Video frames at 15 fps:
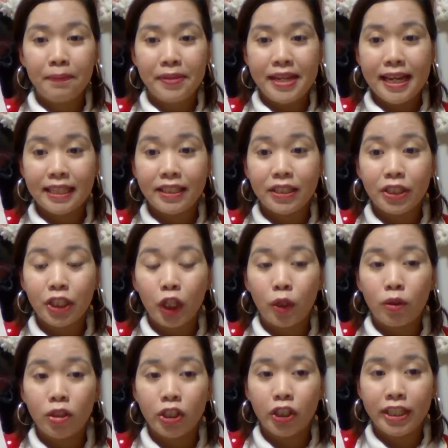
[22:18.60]
Yes,
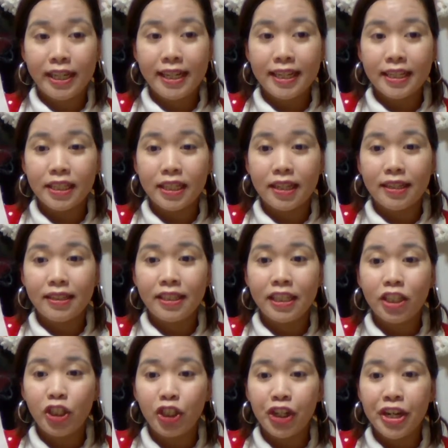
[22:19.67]
so she is
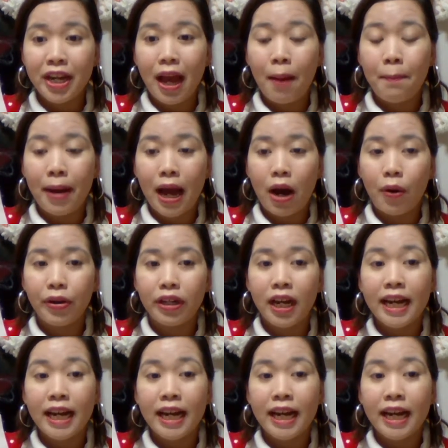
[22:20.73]
teaching about,